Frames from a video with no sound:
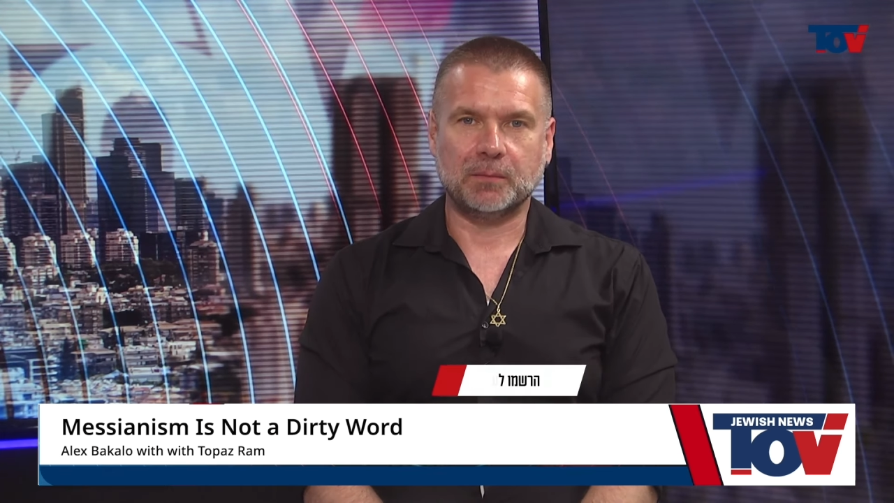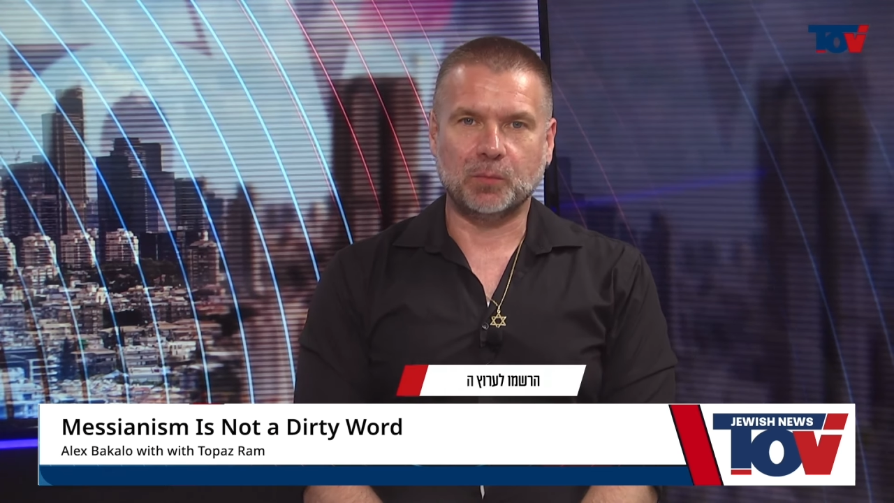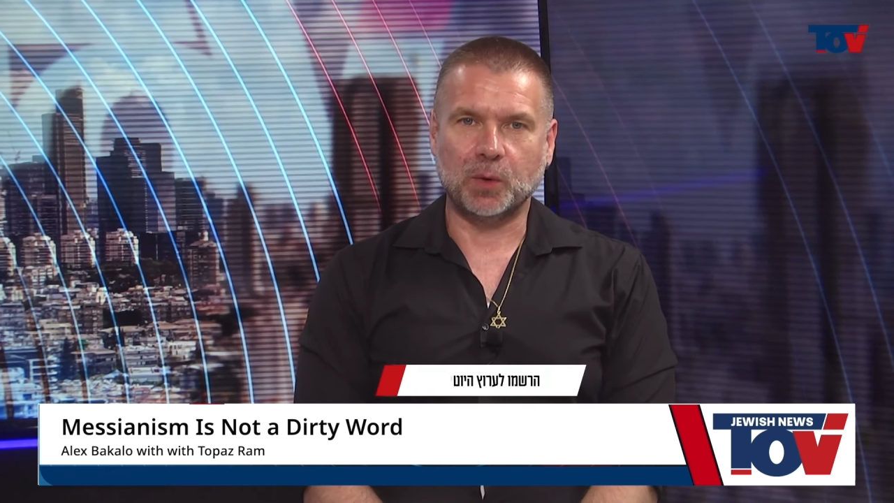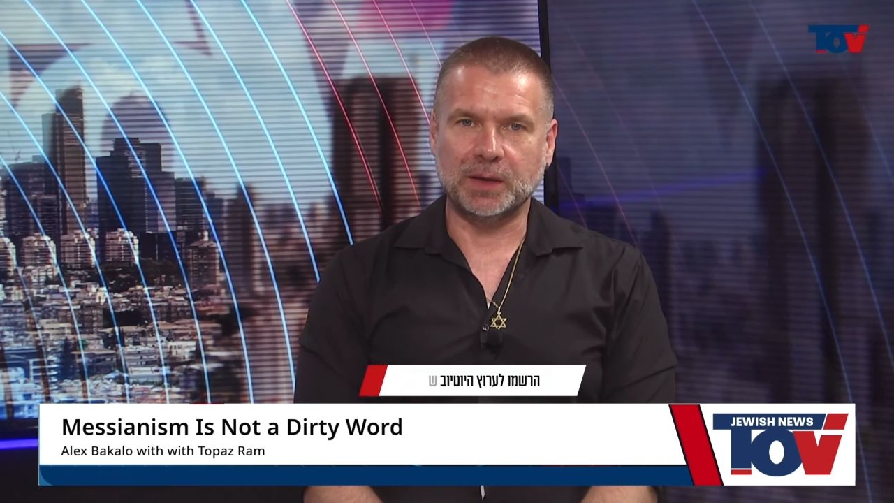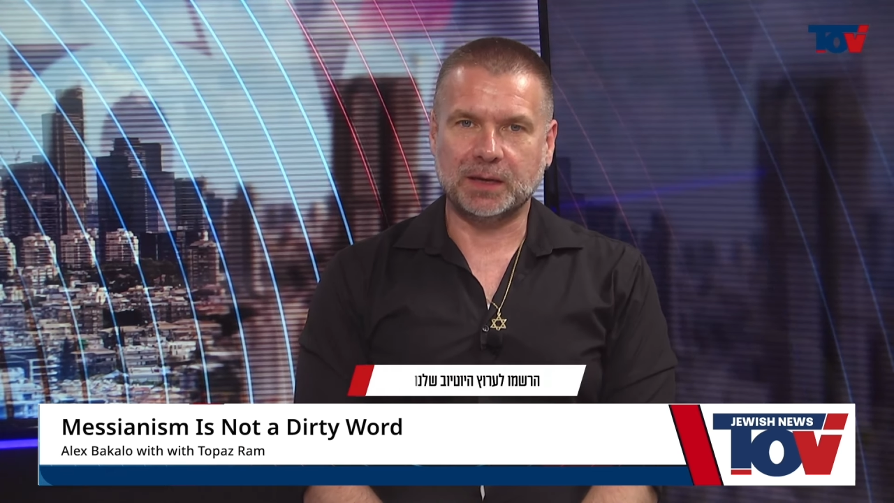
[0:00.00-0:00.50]

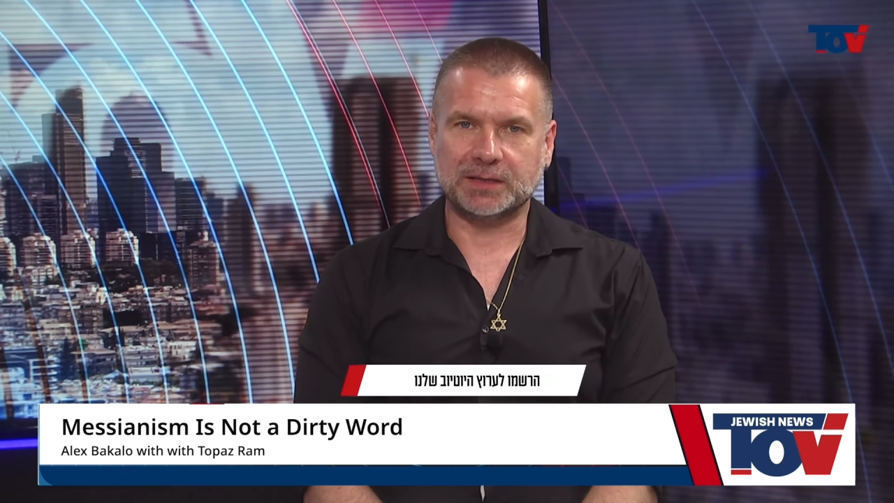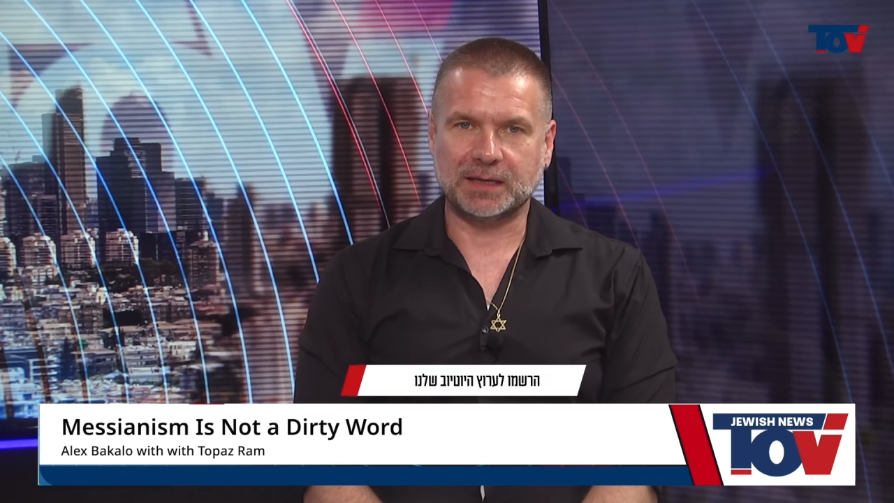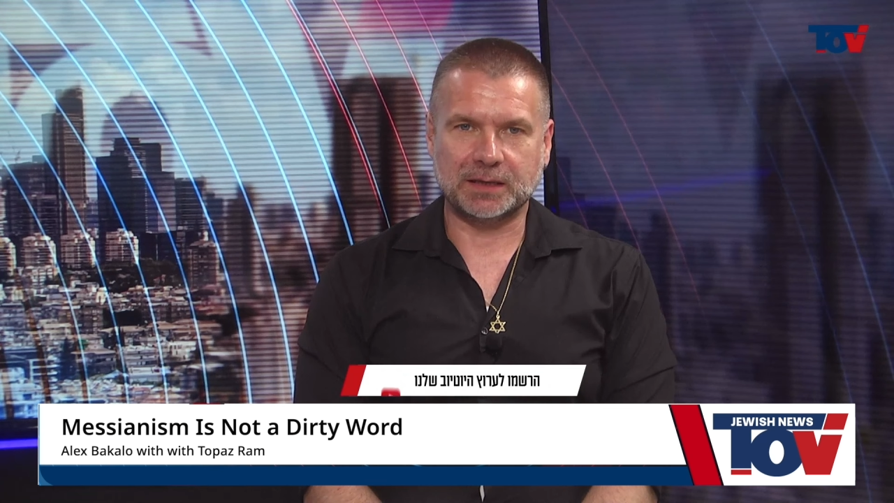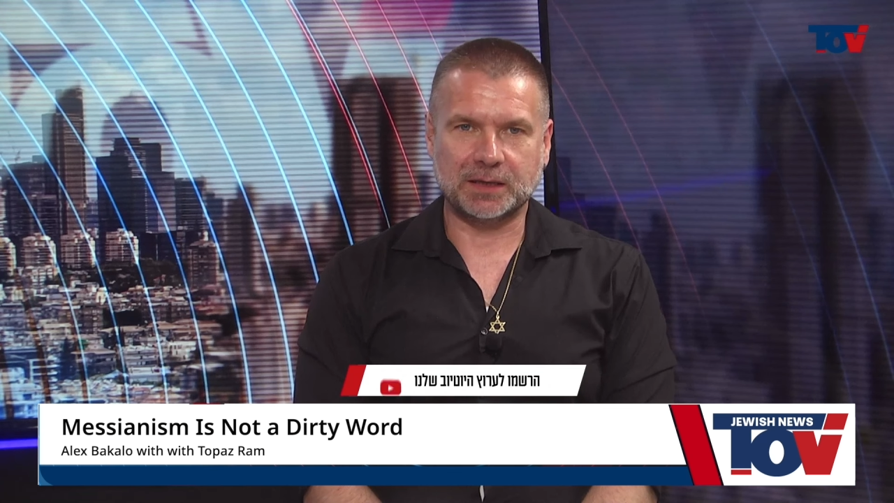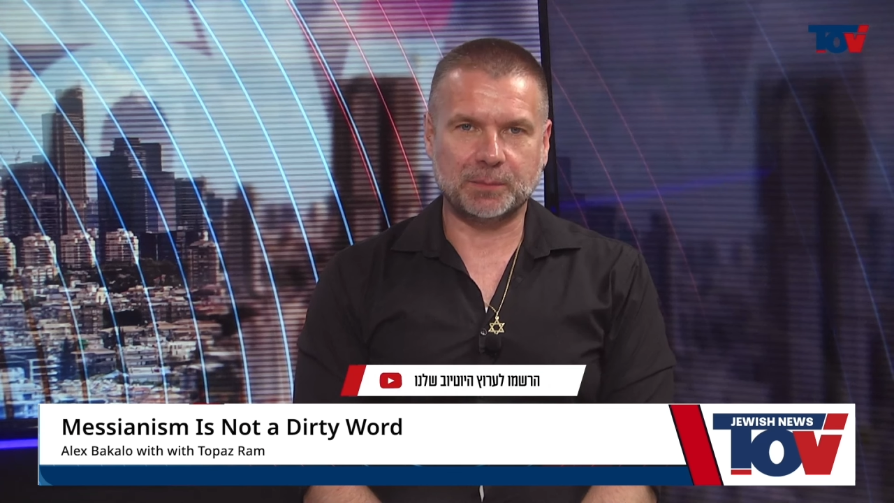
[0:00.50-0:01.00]
What does
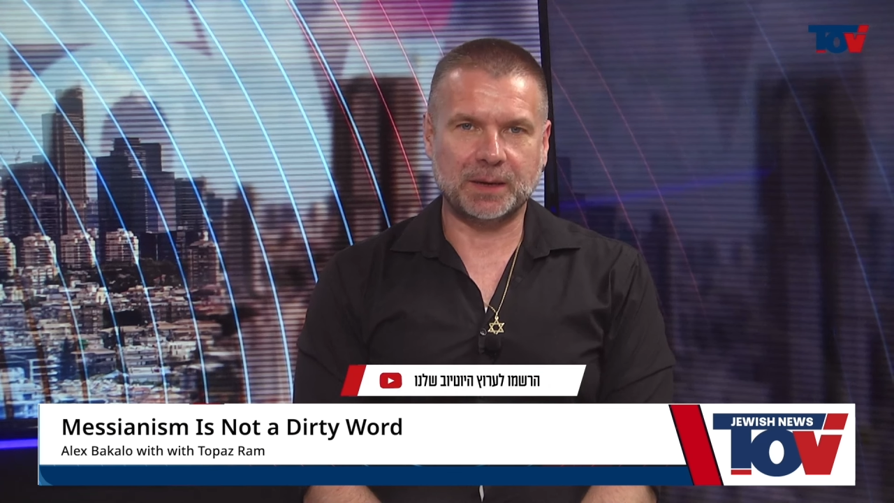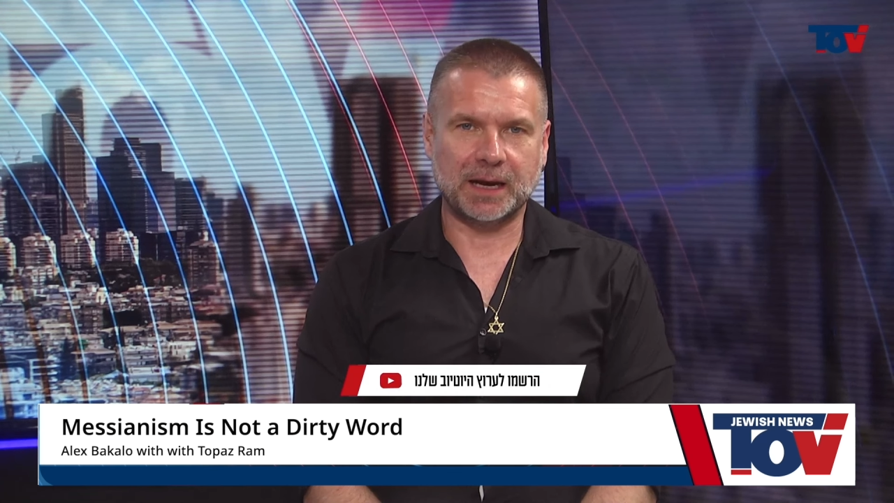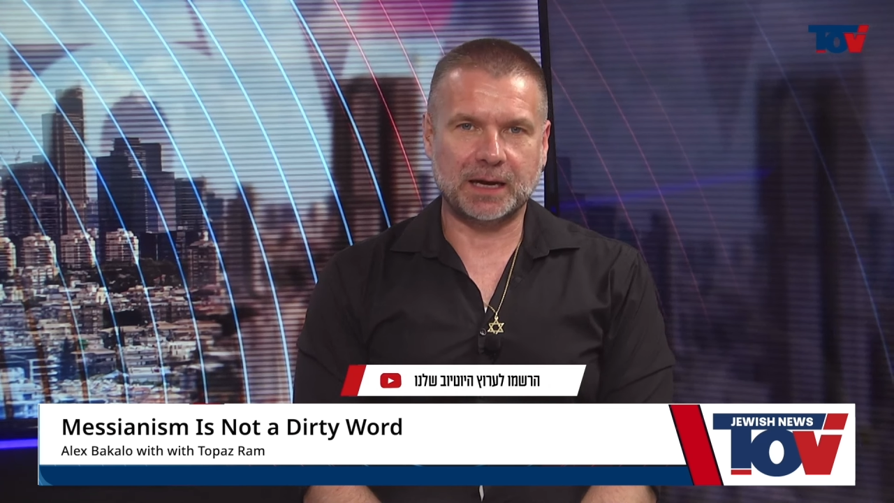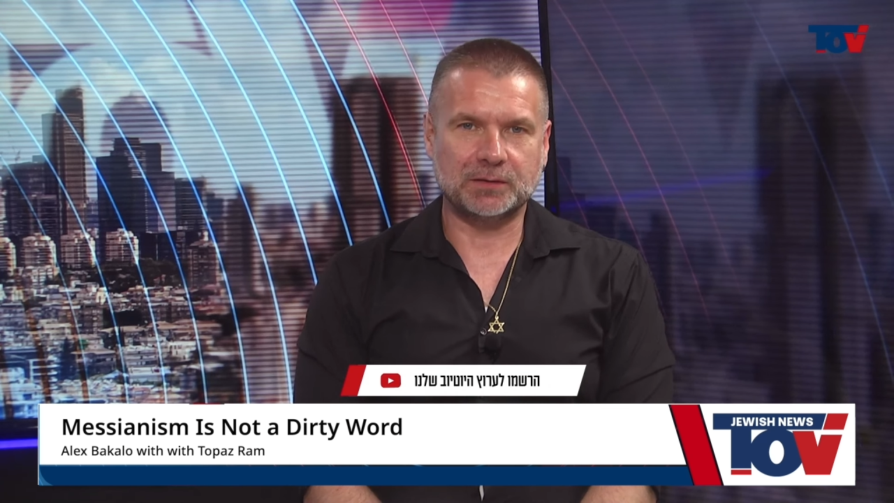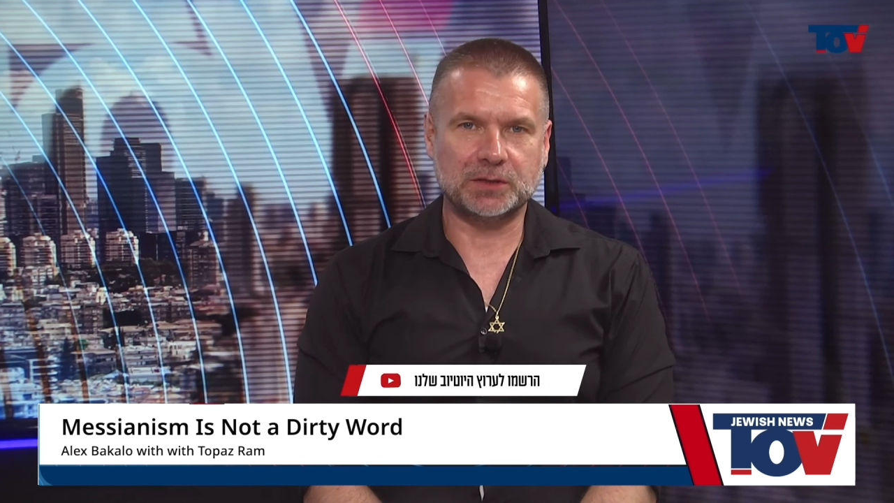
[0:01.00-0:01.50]
the incoming
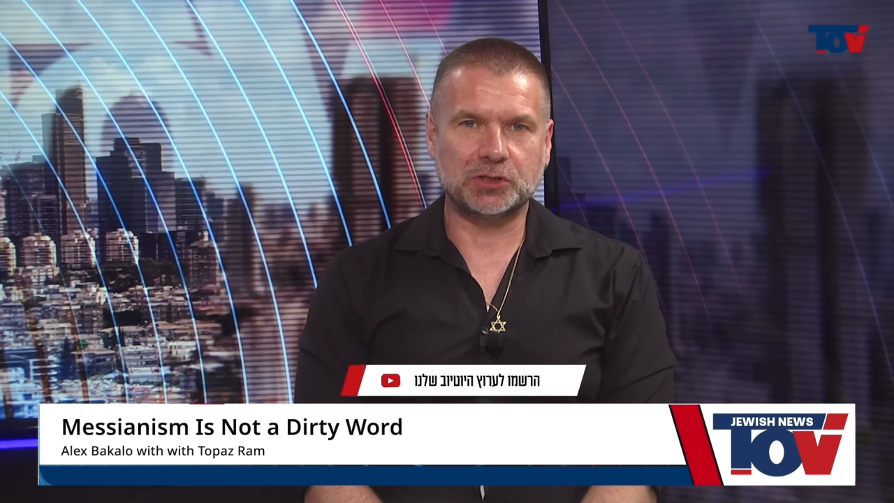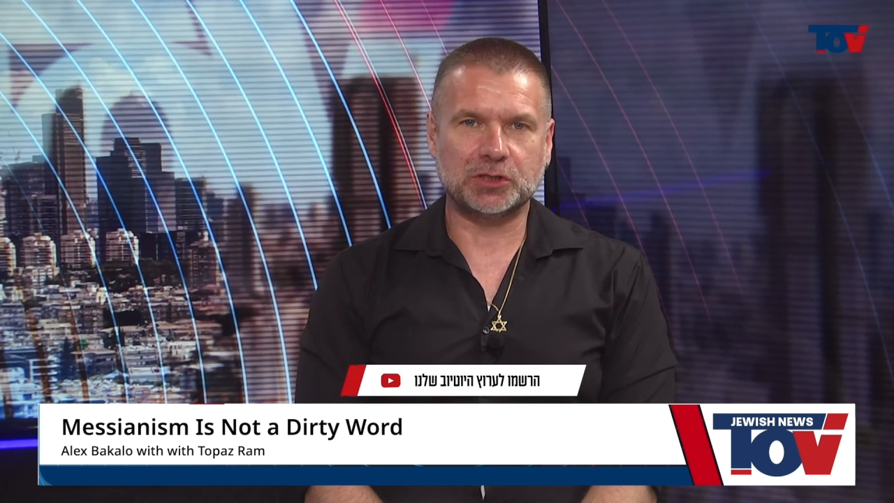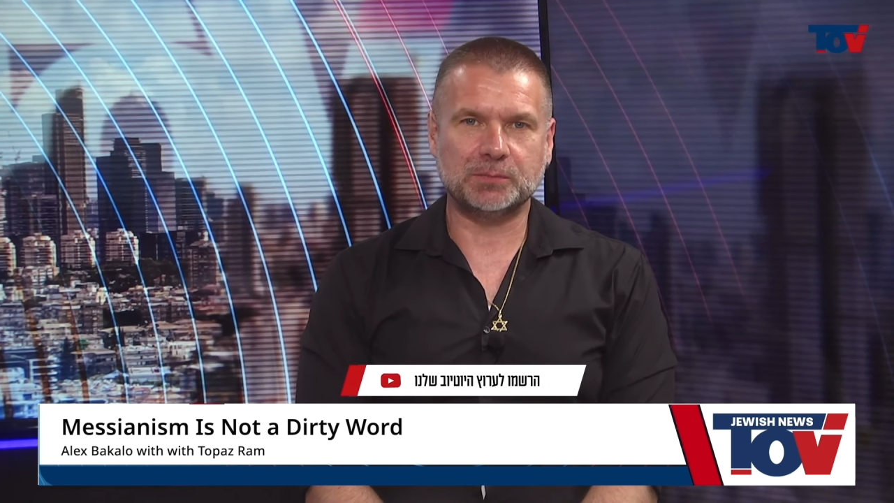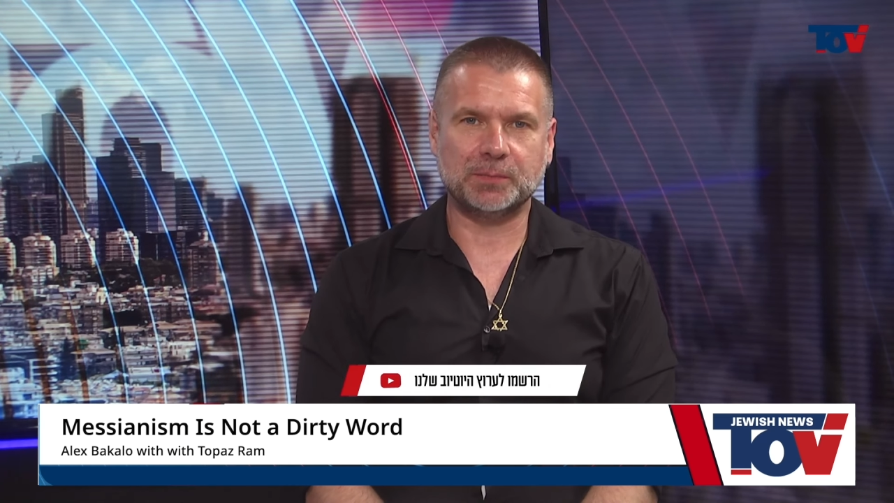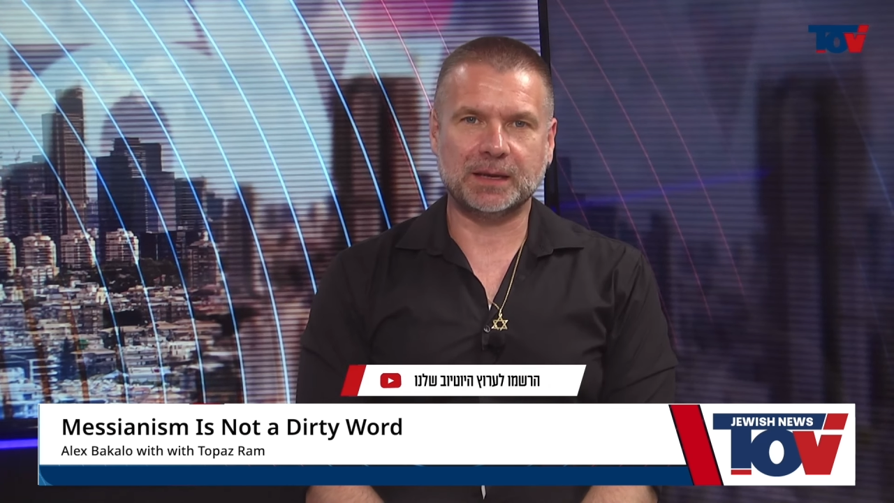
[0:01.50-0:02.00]
head of the
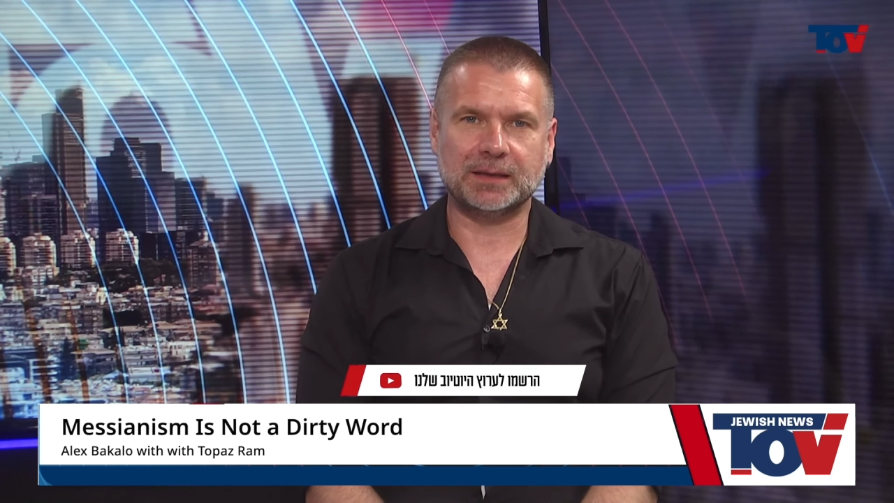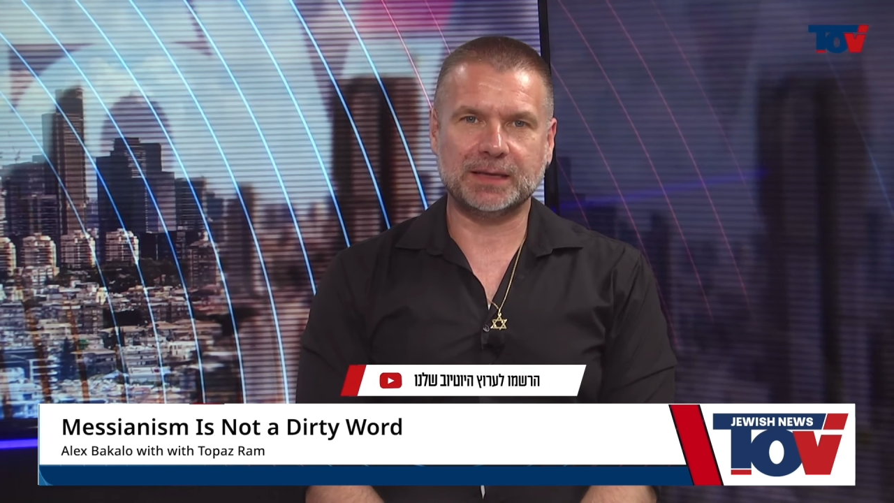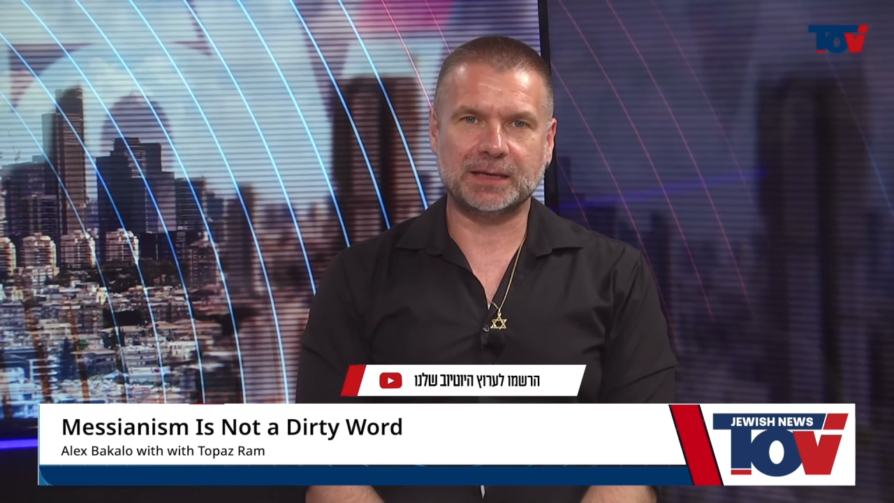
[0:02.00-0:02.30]
Shin Bet,